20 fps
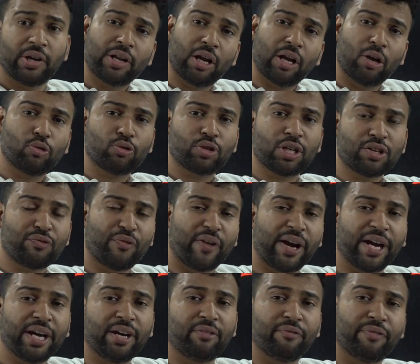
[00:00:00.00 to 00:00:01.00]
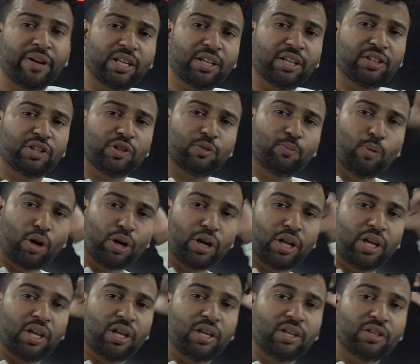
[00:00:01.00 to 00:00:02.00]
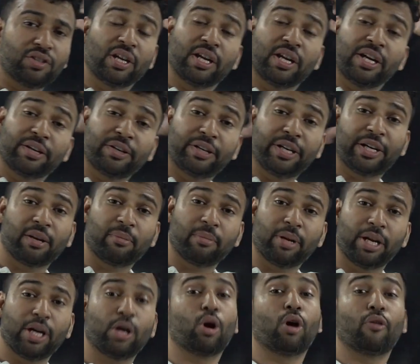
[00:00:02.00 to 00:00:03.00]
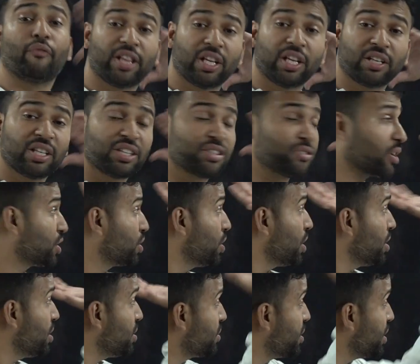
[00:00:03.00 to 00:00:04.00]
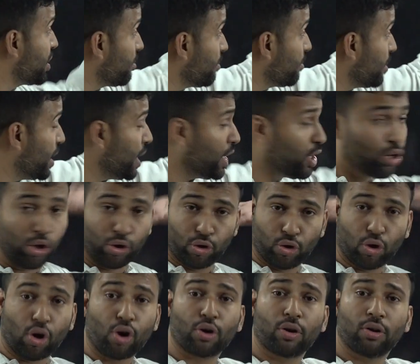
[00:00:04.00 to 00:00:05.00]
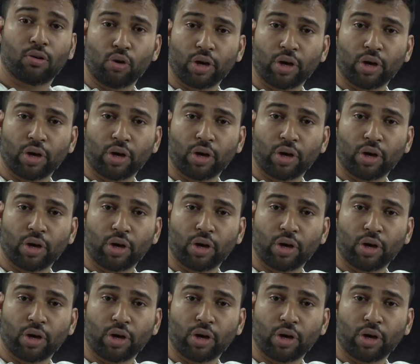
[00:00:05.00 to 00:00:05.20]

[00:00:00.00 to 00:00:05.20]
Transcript: now just find whether this body is determinate or whether the structure is determinate or not.